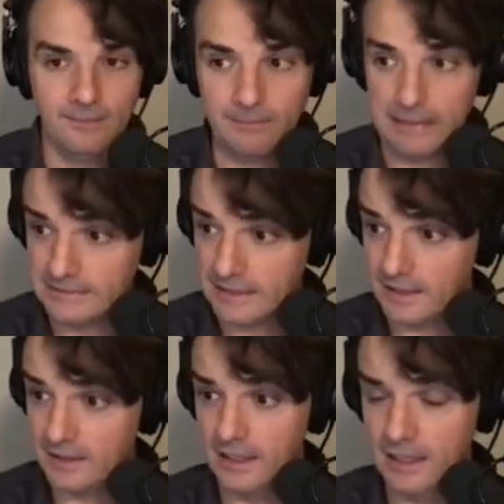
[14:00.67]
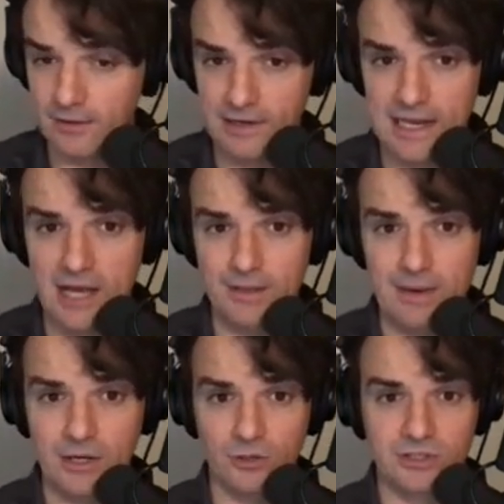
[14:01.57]
But the, uh, right now, the
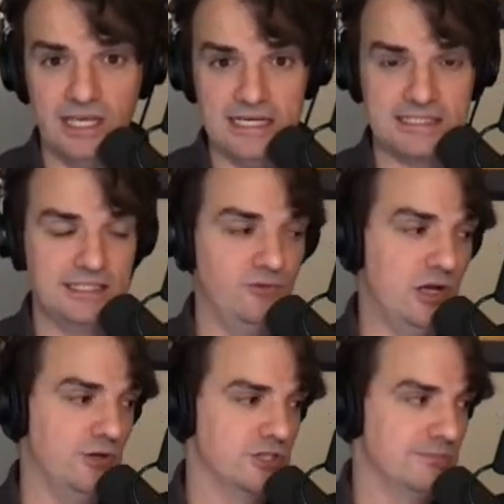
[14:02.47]
Micronaut test, if you are using